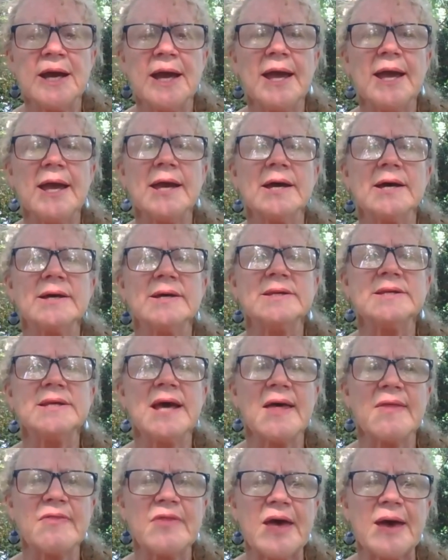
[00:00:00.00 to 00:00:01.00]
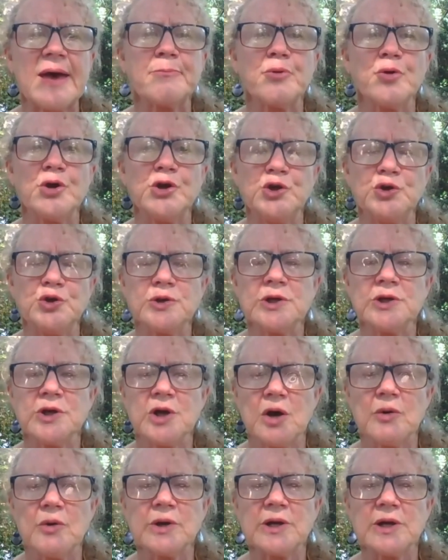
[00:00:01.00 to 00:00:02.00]
and at that point you can
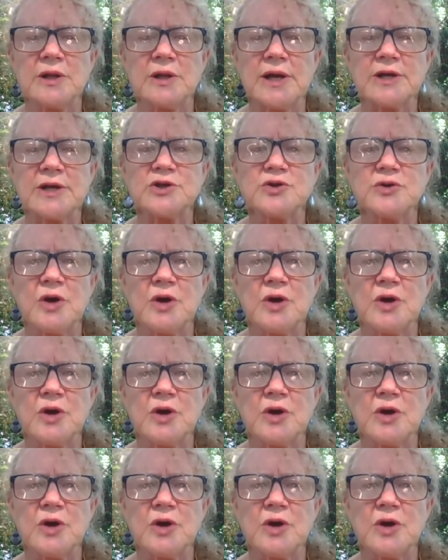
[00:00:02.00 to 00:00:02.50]
go and collect your